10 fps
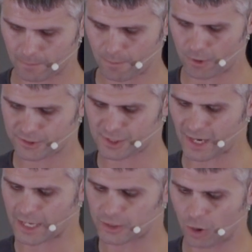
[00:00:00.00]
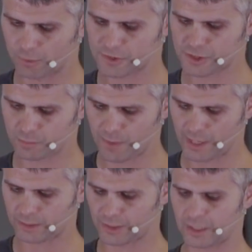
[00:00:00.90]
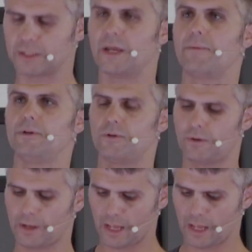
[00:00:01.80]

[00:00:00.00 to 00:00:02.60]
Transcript: Paul says, I don't speak to condemn you.